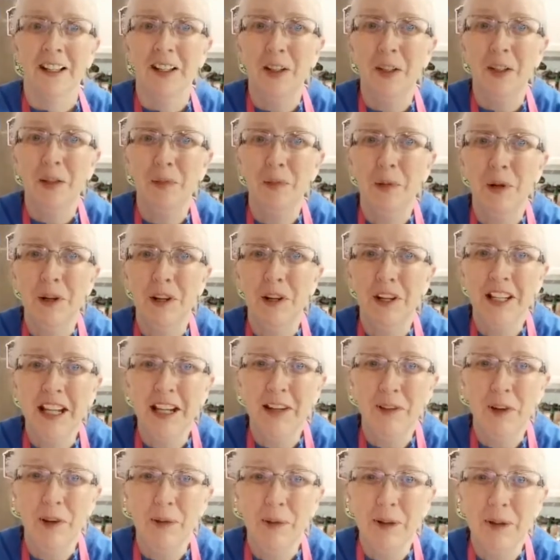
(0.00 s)
Good morning,
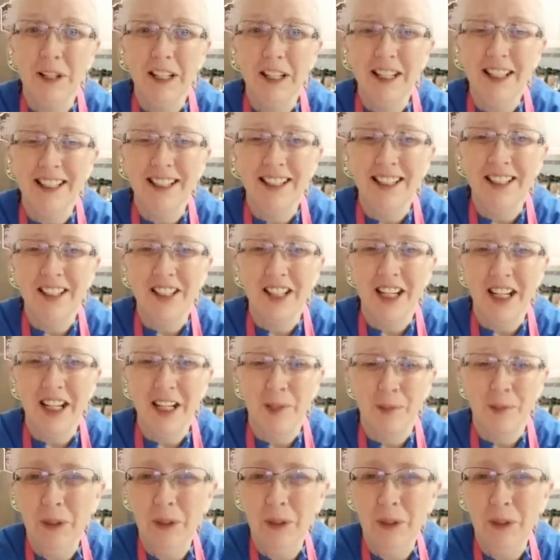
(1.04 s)
everybody. It's
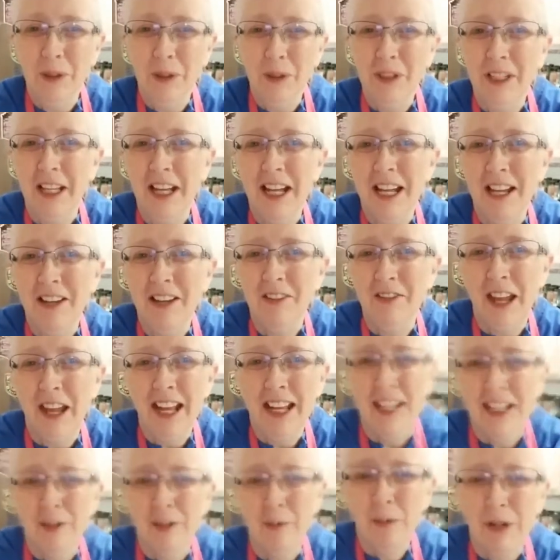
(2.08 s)
Janet live
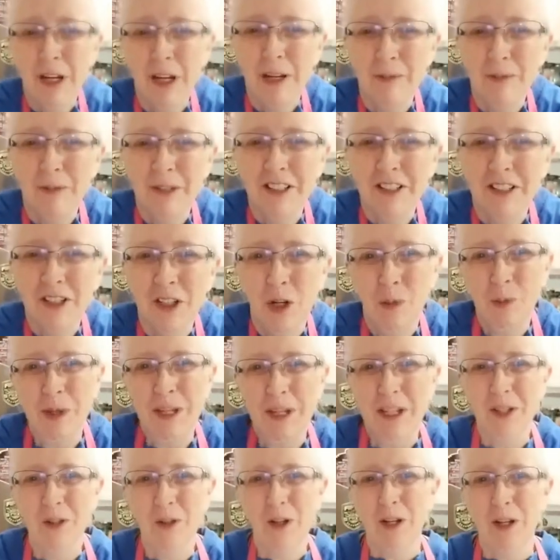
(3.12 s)
as promised.
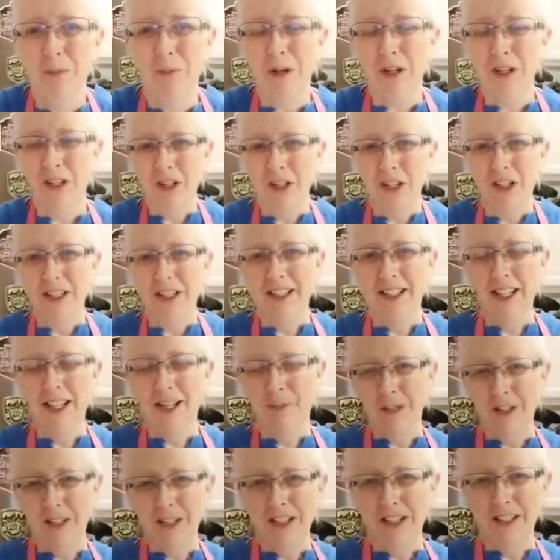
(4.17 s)
Homemade cranberry sauce and
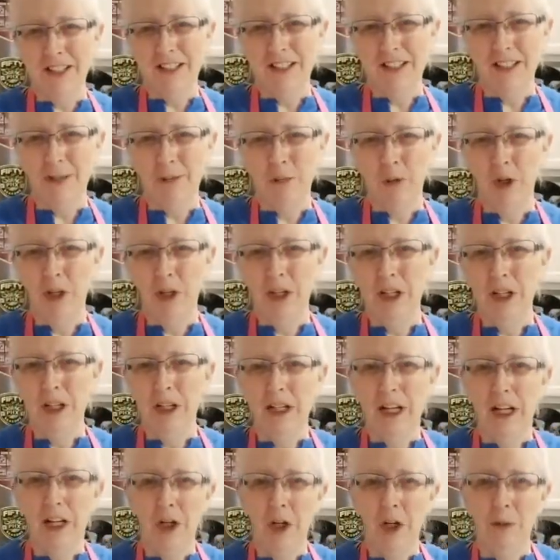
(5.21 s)
applesauce this morning. I
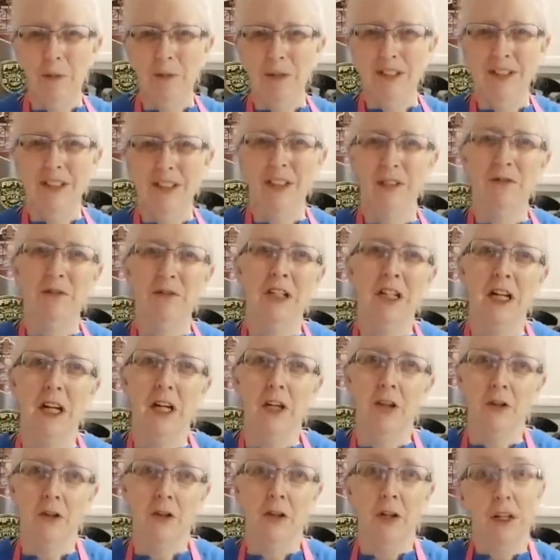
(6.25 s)
got all my stuff
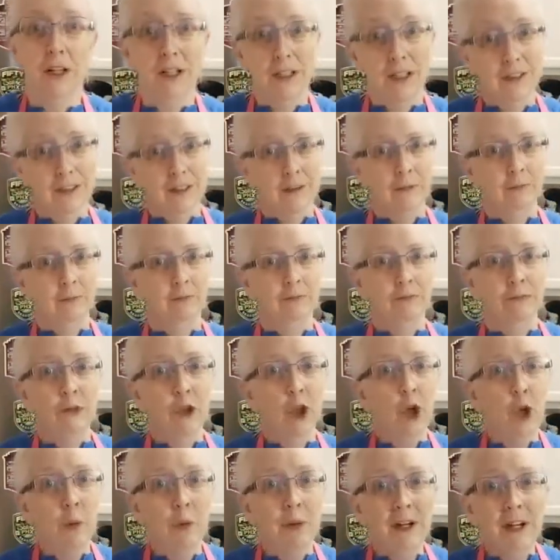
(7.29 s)
together.
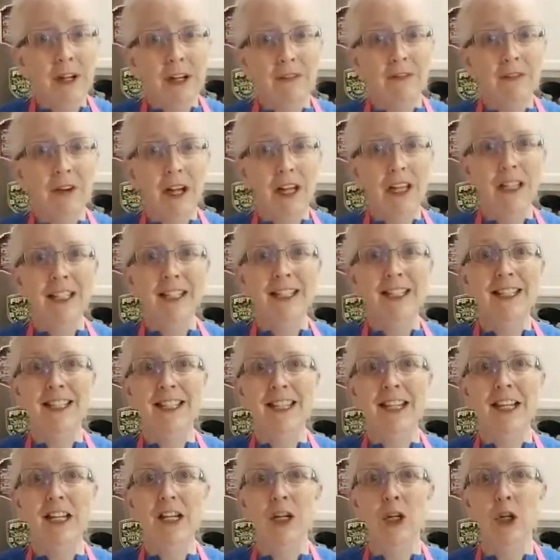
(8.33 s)
Nobody
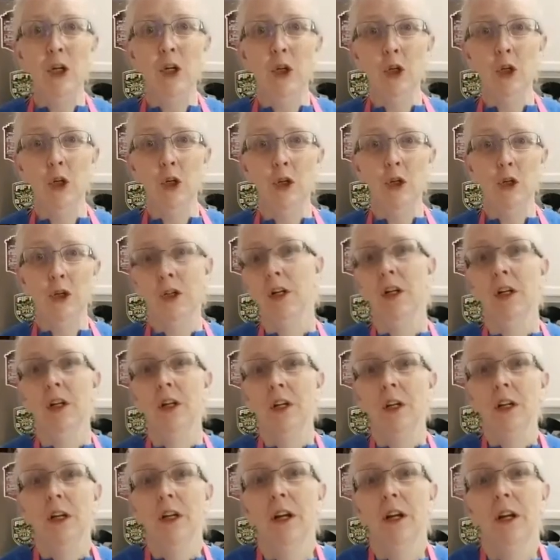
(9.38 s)
volunteered.
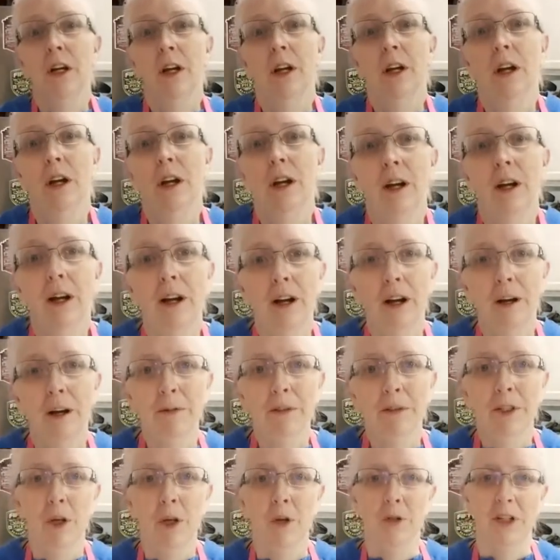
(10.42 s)

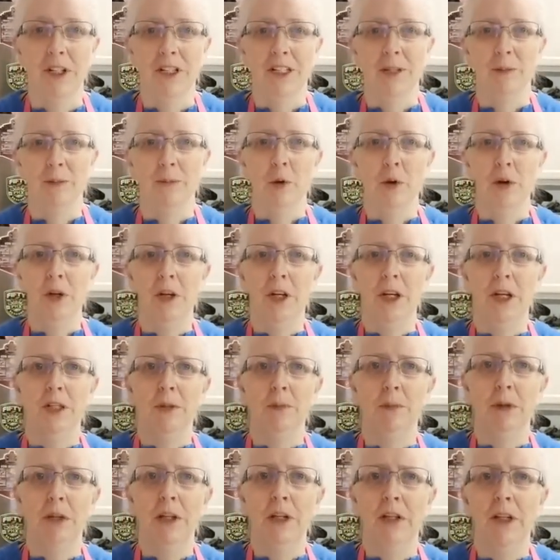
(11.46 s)
I'm so disappointed
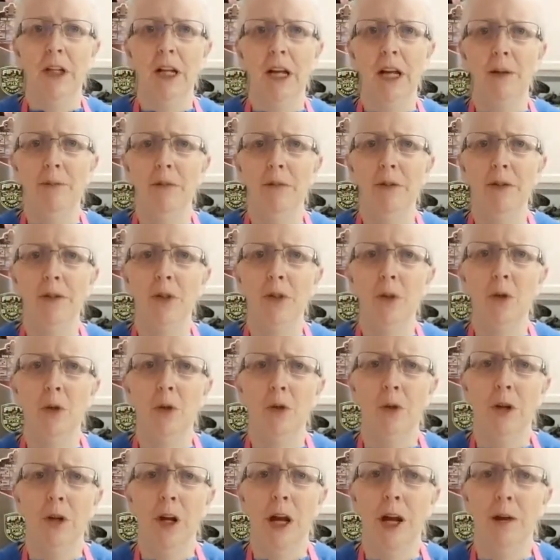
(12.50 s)
to peel apples,
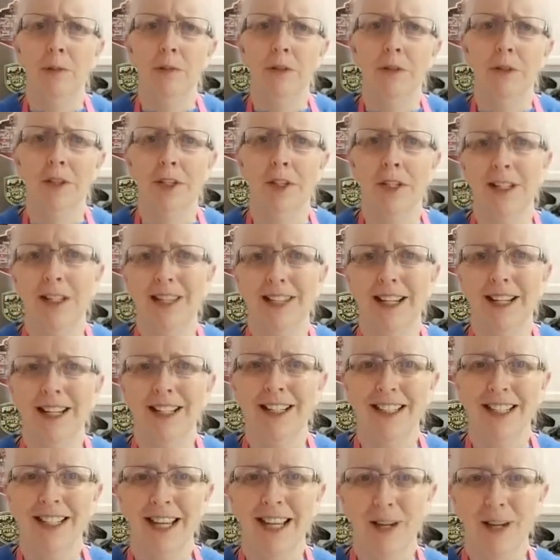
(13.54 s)
core apples, and
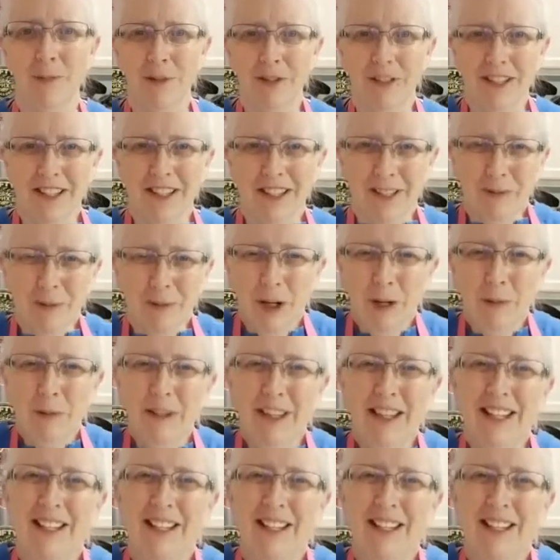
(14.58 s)
dice apples this morning, but